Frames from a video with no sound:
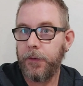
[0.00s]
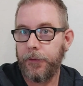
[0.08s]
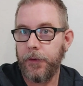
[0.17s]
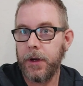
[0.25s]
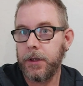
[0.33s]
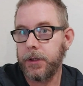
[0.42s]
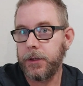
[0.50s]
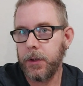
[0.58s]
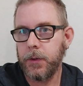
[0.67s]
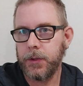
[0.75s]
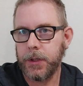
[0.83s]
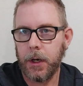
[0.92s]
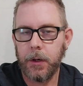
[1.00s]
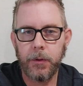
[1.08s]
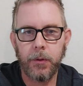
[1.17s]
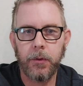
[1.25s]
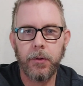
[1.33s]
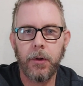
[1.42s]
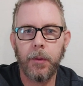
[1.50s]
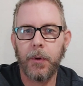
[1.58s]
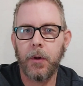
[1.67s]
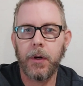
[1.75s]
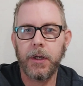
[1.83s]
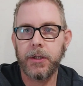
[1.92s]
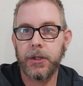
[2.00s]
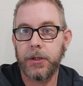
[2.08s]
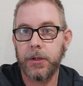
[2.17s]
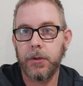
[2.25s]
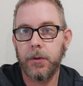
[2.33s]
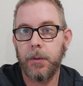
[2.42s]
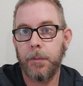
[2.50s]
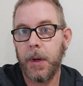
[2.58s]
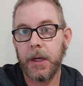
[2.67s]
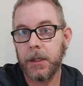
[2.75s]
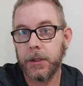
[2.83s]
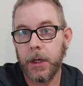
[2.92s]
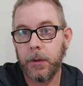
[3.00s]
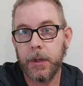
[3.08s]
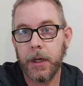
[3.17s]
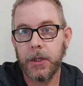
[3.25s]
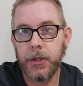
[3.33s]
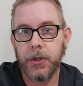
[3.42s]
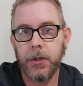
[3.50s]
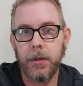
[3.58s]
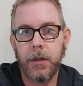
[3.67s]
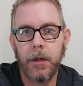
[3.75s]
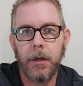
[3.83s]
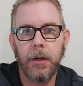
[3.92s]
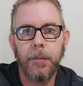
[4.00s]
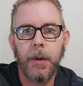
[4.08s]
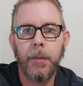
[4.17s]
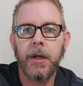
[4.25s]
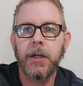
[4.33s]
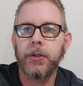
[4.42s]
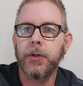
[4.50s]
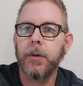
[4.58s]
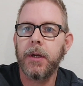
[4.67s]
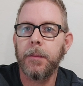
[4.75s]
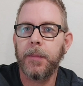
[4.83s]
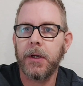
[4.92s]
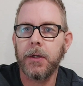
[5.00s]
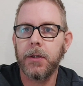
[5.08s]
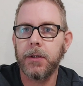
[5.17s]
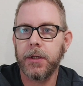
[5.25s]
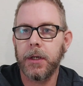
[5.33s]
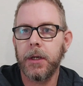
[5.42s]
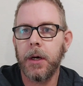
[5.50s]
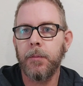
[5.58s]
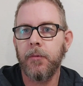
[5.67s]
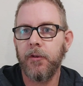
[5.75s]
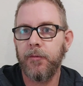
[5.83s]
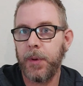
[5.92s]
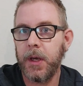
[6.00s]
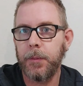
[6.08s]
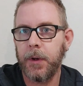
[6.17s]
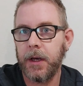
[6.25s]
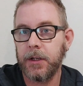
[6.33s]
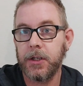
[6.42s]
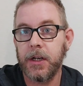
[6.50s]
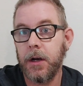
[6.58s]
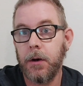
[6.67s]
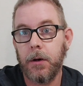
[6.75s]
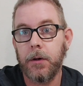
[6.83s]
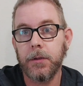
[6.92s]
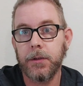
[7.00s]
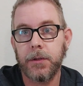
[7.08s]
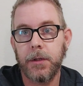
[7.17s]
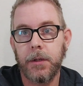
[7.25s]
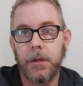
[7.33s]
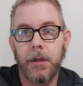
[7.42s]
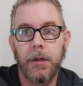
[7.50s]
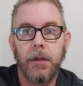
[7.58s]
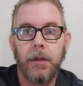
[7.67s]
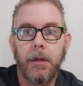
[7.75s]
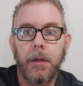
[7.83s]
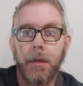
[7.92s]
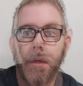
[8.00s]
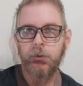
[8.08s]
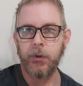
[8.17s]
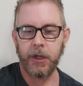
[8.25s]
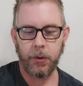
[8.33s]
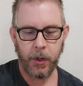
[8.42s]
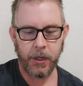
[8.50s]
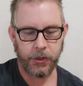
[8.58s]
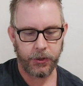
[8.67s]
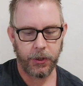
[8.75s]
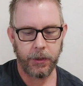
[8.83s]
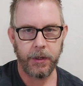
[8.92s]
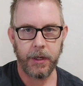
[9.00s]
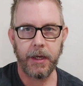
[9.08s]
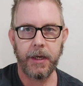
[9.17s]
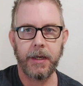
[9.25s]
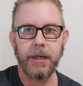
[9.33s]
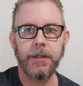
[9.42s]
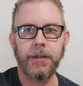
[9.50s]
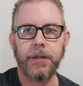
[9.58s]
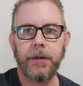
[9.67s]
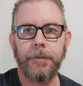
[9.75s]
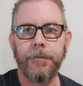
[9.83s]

free to do so. You're not obliged to make a donation. I'm only doing it because a number of people actually asked. So the tool in question is